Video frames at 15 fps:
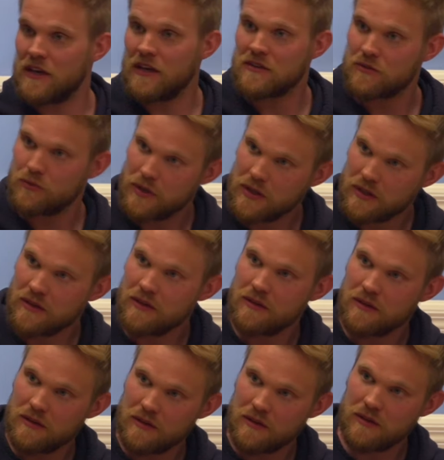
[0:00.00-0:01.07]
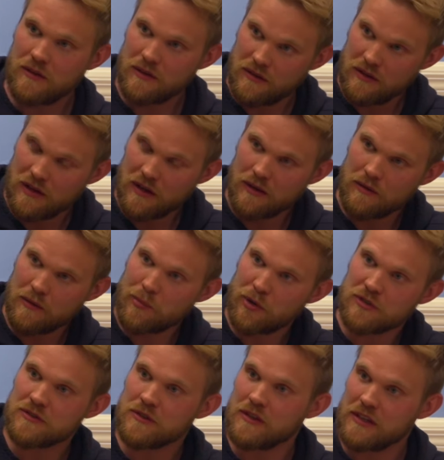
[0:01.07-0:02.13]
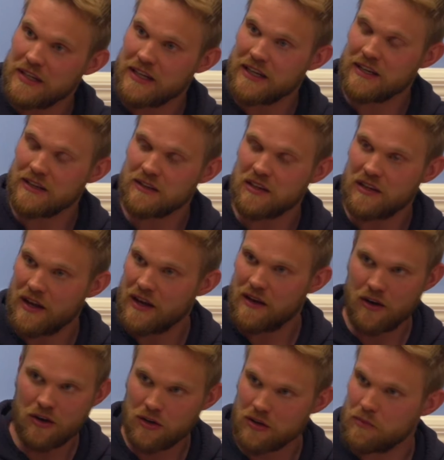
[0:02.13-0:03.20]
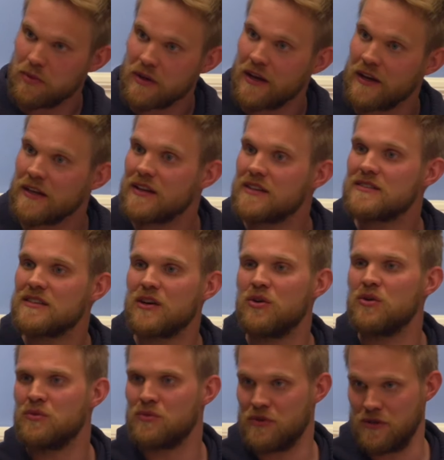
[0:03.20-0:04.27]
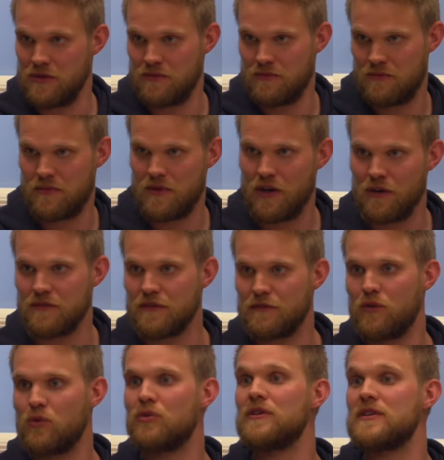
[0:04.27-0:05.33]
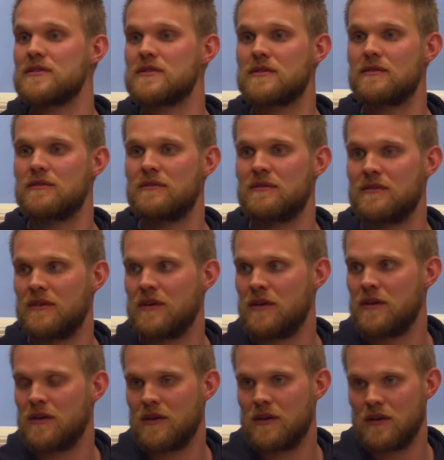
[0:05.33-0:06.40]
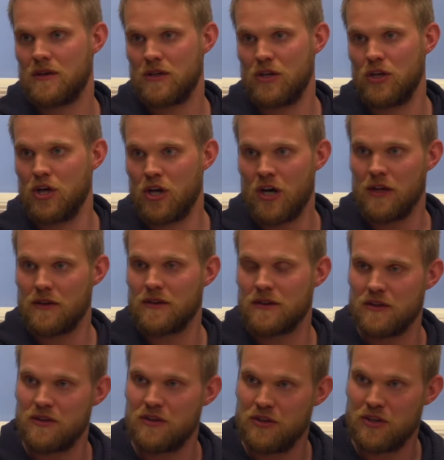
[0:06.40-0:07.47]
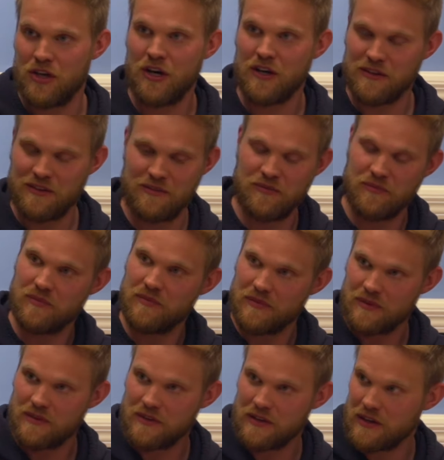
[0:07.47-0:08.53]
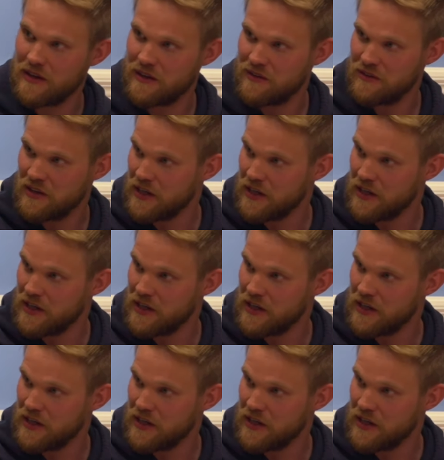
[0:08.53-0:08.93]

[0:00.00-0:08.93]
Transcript: In Sweden, the person leading all the planning is the owner of the forest, not the